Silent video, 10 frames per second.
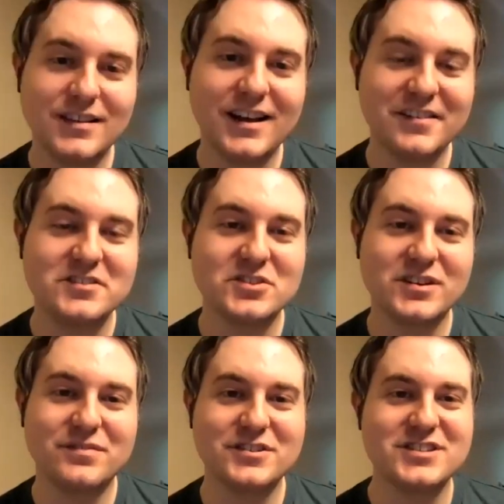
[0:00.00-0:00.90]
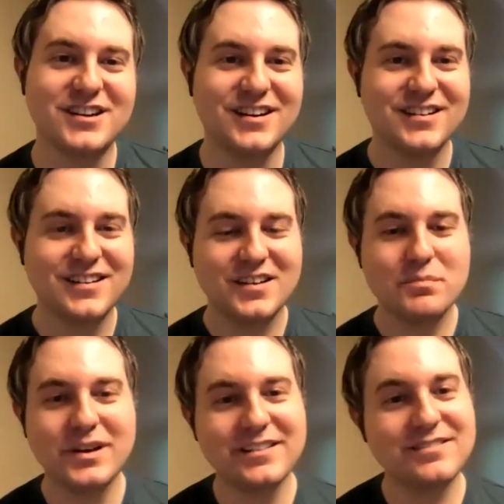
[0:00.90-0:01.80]
a lot of joy for sure
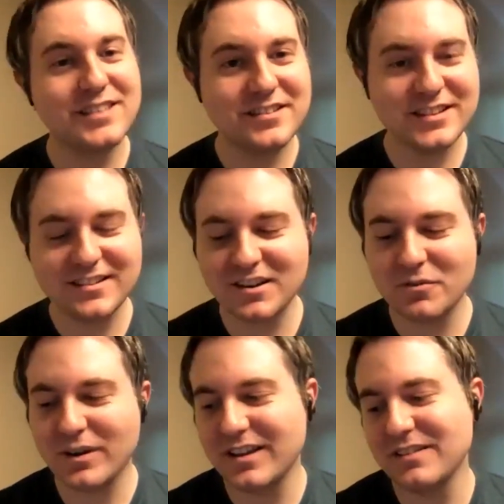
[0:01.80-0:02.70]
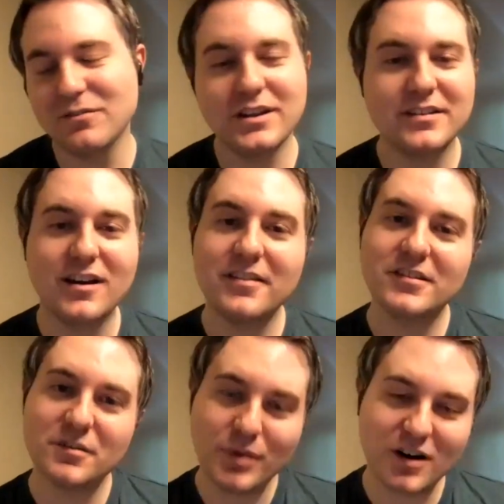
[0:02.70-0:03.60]
but this season we we saw the
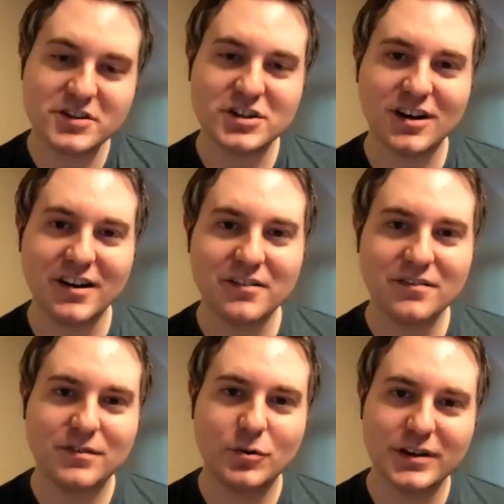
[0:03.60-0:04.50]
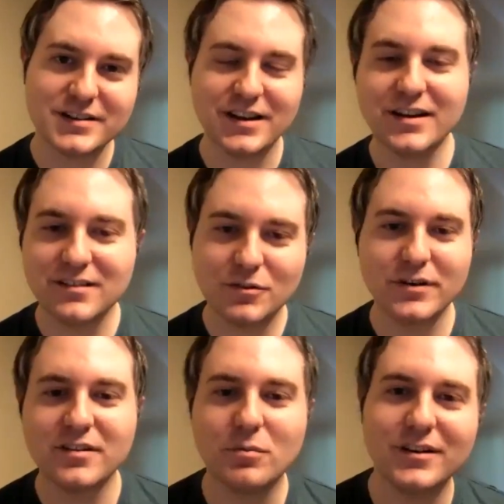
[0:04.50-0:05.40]
departure of quinta
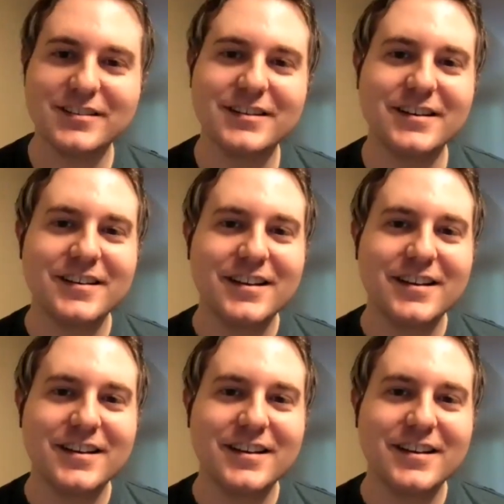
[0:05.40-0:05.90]
quinta brunson